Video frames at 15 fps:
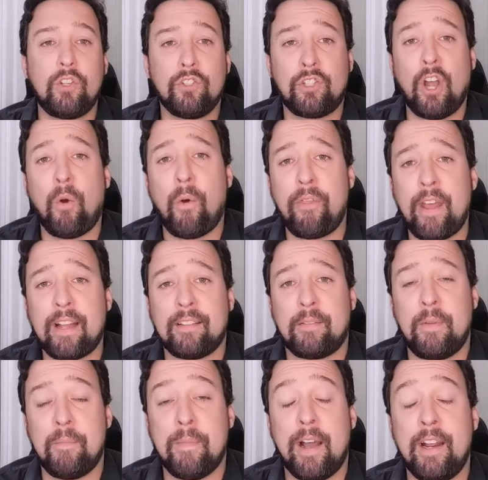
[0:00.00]
So with
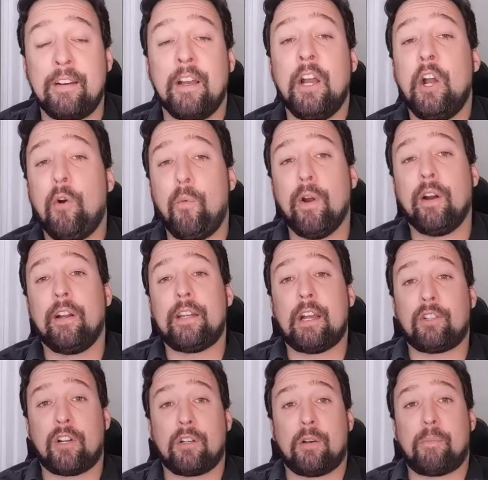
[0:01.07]
that in mind, we're going to now
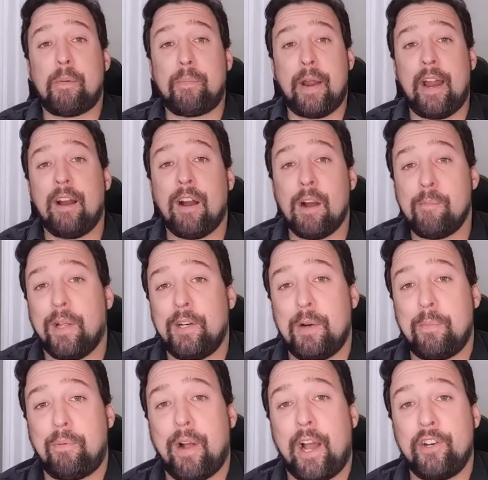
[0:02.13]
start to prepare our
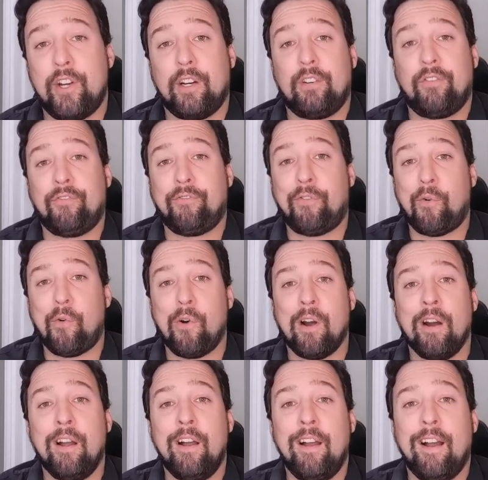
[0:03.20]
Blender project
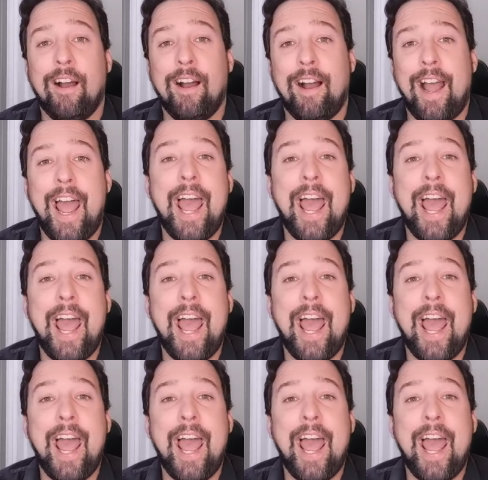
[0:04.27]
for uh,